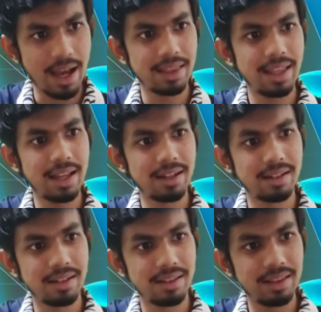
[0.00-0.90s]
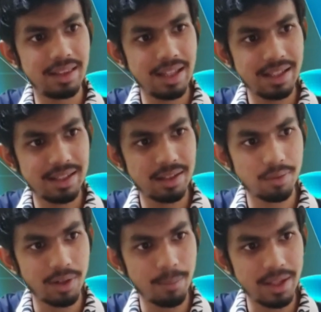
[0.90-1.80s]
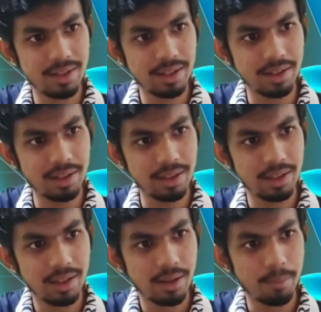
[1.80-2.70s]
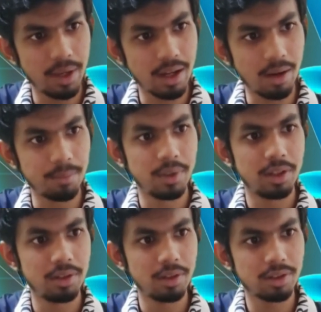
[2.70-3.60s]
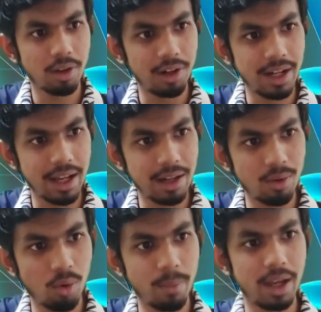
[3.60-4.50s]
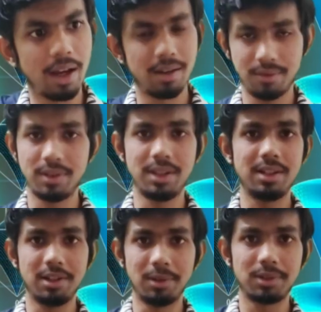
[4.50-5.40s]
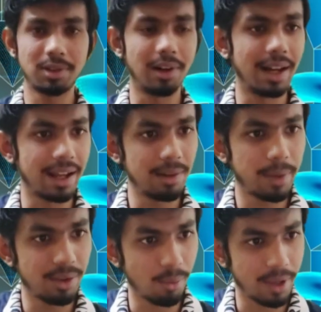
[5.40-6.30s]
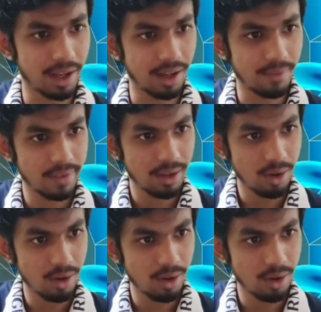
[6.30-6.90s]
And then this will basically become your solid angle omega. We denote solid angle by omega.